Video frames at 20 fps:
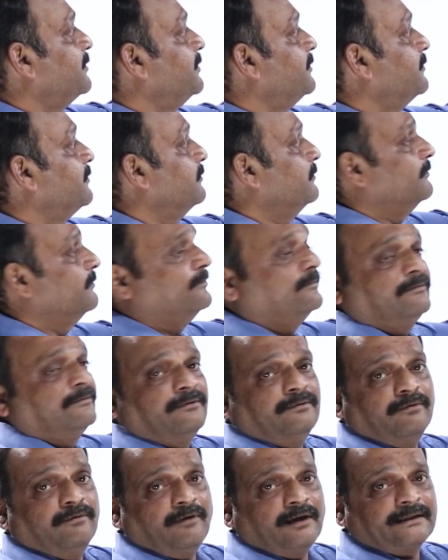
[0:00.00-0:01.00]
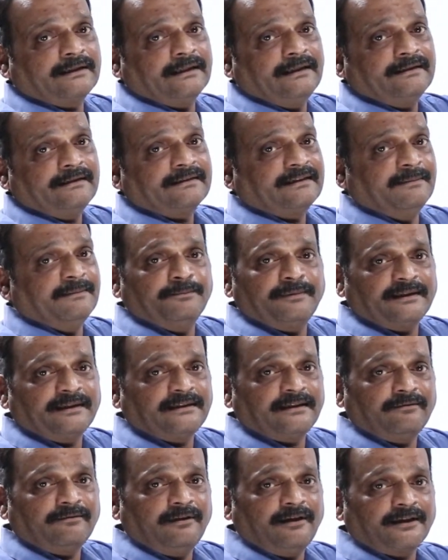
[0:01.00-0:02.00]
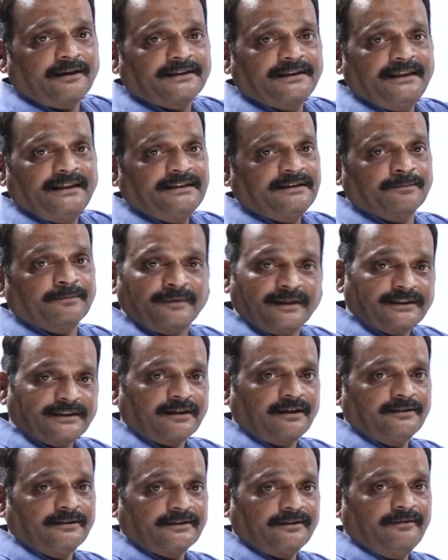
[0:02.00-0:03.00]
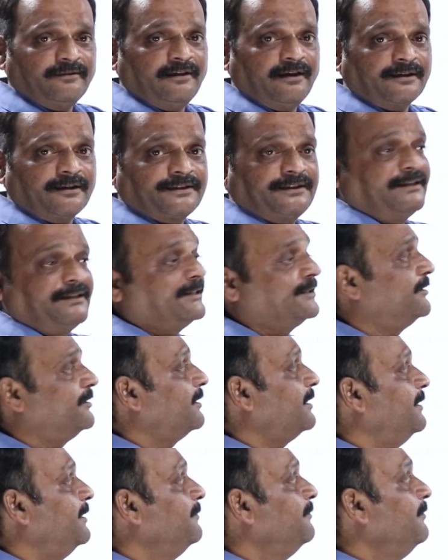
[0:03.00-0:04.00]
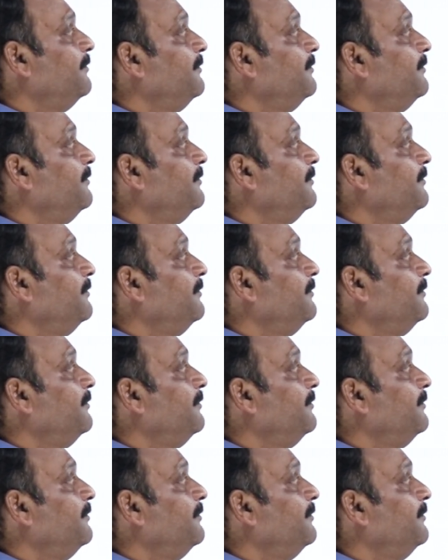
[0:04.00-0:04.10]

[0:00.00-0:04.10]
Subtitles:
into water, temperature will not change, pressure also will not change. Okay,